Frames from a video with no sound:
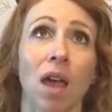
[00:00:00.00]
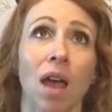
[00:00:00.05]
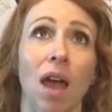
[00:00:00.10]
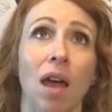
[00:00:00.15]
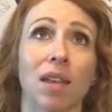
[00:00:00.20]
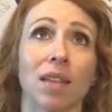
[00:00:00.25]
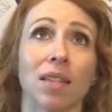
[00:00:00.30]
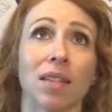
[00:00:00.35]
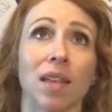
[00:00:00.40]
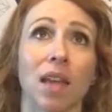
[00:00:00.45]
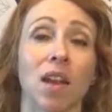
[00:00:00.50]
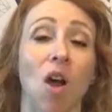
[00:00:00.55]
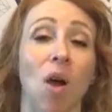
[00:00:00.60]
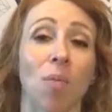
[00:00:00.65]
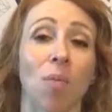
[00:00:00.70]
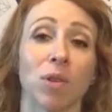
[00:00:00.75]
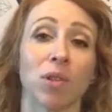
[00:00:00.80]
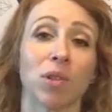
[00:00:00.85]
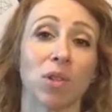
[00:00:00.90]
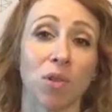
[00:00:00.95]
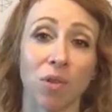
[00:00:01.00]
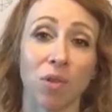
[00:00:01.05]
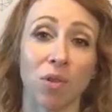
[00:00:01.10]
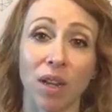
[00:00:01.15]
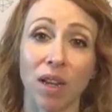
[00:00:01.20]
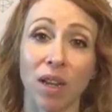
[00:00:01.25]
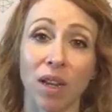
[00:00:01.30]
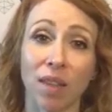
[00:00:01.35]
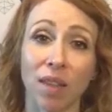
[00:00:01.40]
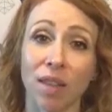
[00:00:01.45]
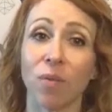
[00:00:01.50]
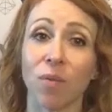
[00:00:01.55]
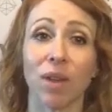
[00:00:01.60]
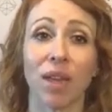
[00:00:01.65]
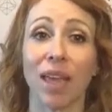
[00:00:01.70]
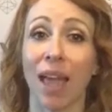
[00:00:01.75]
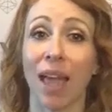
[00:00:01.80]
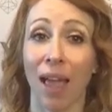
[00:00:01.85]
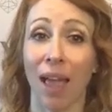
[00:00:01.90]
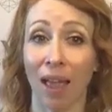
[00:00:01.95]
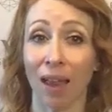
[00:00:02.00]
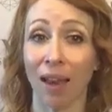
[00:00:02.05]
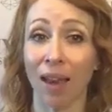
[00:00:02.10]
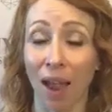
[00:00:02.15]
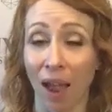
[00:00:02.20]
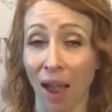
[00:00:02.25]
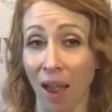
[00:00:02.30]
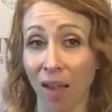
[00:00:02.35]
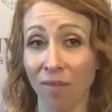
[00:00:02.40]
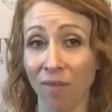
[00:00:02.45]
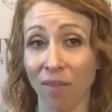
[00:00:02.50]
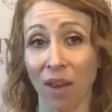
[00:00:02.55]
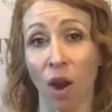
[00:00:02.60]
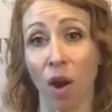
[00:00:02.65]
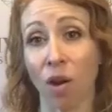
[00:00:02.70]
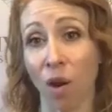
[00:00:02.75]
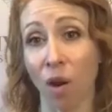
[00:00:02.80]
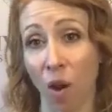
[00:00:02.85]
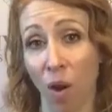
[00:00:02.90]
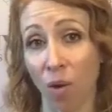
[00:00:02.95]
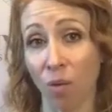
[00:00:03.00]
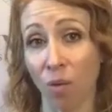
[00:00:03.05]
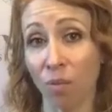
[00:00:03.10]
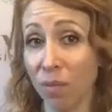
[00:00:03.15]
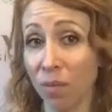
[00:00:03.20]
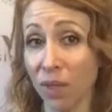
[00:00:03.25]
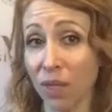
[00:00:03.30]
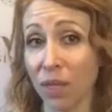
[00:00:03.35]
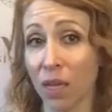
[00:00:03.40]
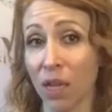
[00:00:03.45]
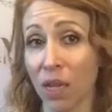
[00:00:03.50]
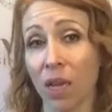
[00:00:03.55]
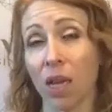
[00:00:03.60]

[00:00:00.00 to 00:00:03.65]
as an opportunity that we can have in our homes